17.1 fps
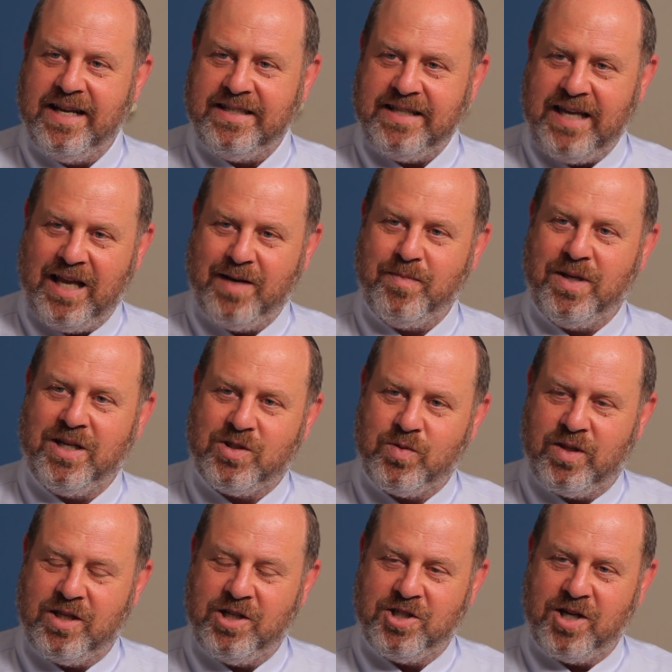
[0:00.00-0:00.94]
10 minutes
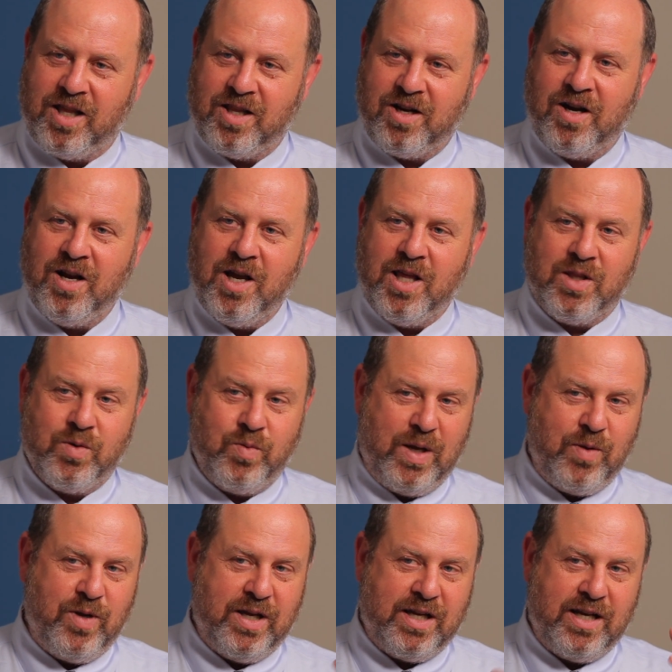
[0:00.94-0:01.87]
with each other, the
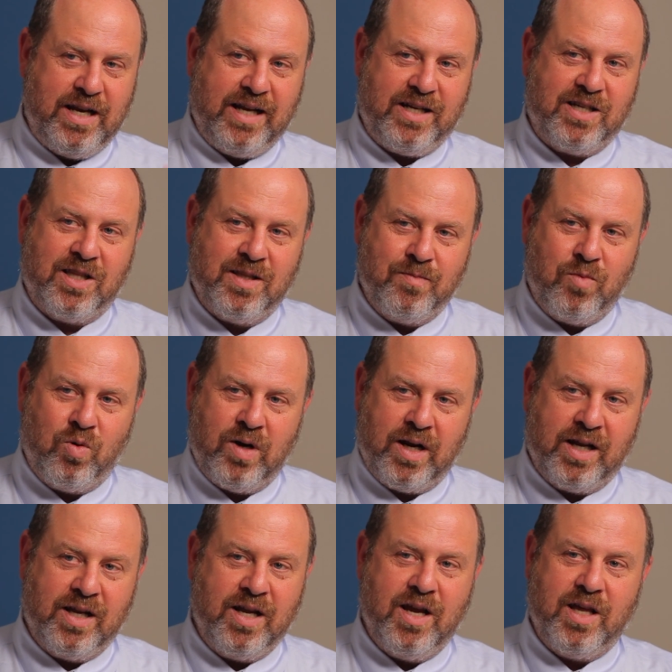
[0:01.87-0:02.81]
way we connect in the
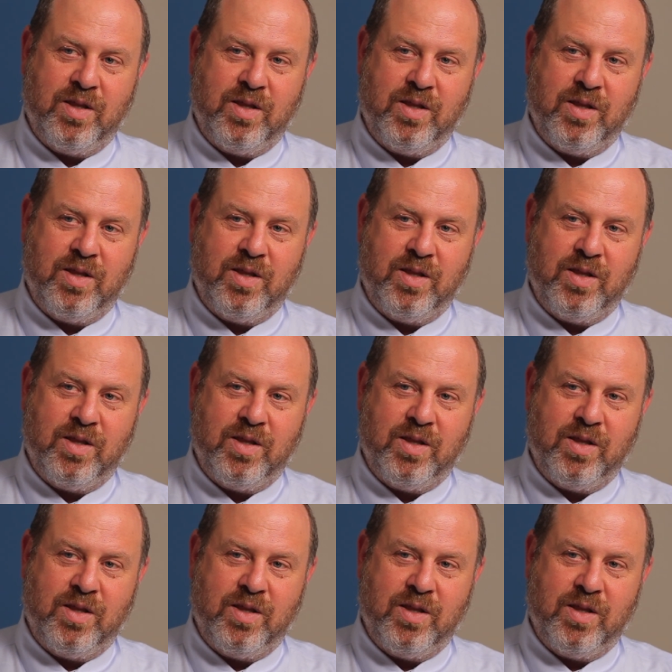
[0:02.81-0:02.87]
morning,